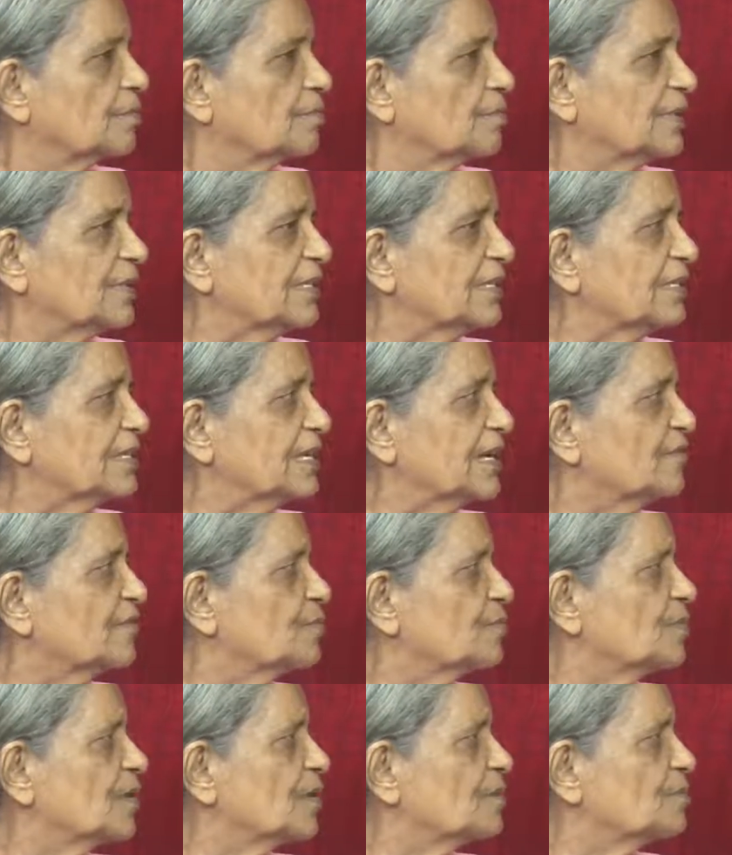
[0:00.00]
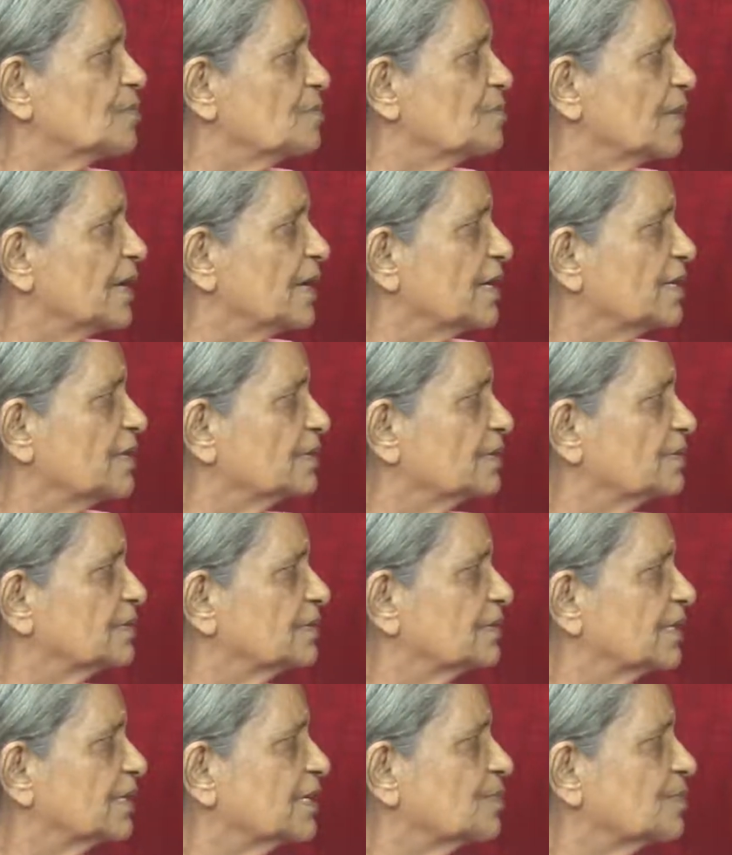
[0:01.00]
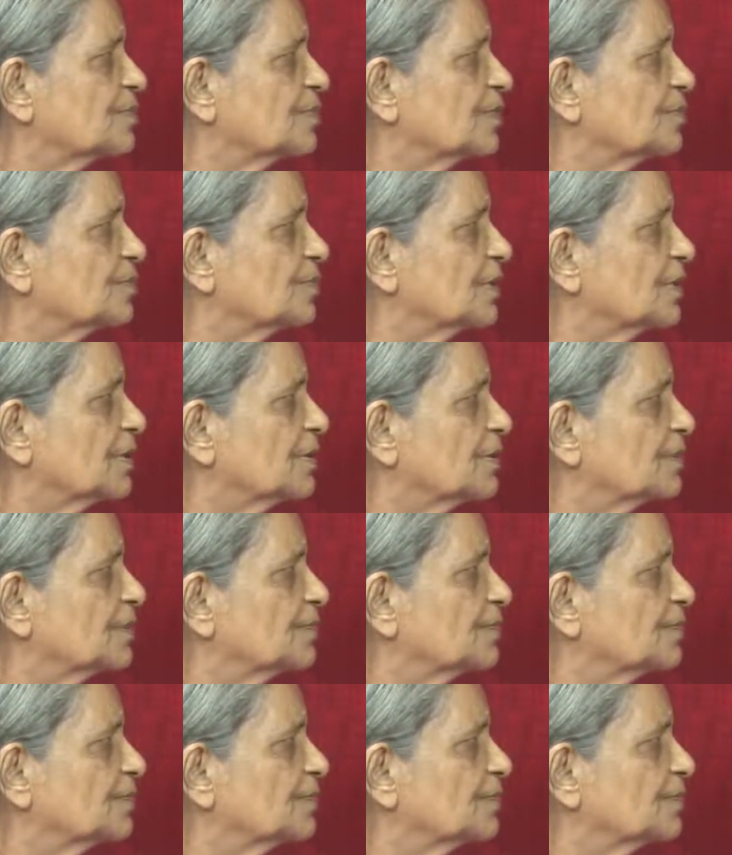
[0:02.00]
But it never made me mad that I'm something.